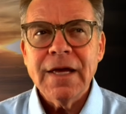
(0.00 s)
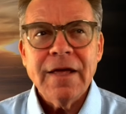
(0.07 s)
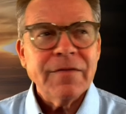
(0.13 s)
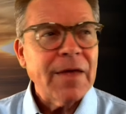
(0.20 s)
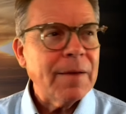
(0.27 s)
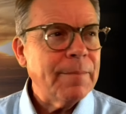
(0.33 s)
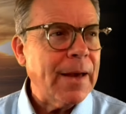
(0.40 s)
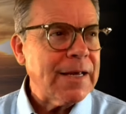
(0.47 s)

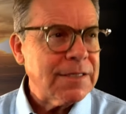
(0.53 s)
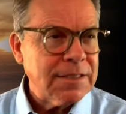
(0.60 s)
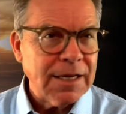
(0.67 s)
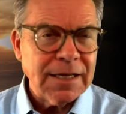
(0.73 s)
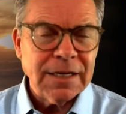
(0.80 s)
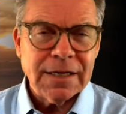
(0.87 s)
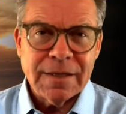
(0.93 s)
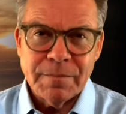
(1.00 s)
They
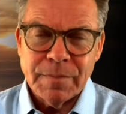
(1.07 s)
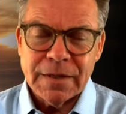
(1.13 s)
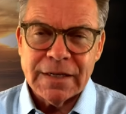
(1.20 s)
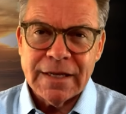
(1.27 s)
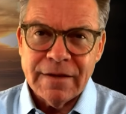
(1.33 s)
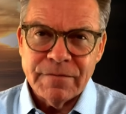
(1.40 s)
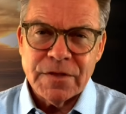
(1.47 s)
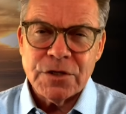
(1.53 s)
basically
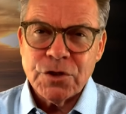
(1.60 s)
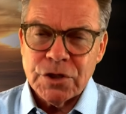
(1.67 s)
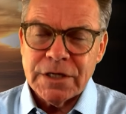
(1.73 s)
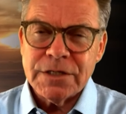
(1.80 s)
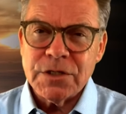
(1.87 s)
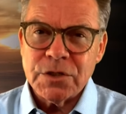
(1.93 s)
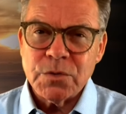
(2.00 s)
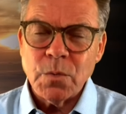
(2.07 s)
believe that
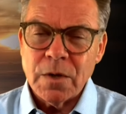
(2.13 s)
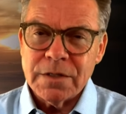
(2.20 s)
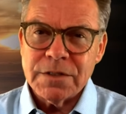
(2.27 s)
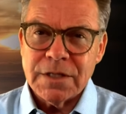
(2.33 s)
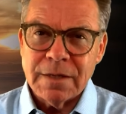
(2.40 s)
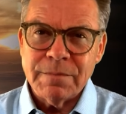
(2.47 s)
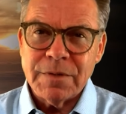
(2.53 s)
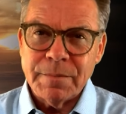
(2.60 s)
Jesus wants
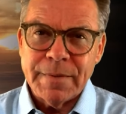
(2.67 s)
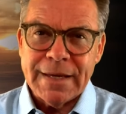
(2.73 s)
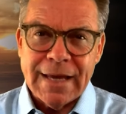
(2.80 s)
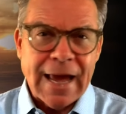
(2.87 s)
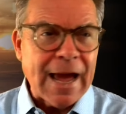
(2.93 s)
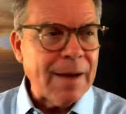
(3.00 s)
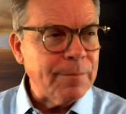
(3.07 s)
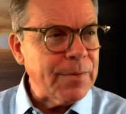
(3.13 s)
them to be
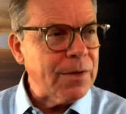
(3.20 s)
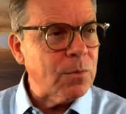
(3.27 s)
happy,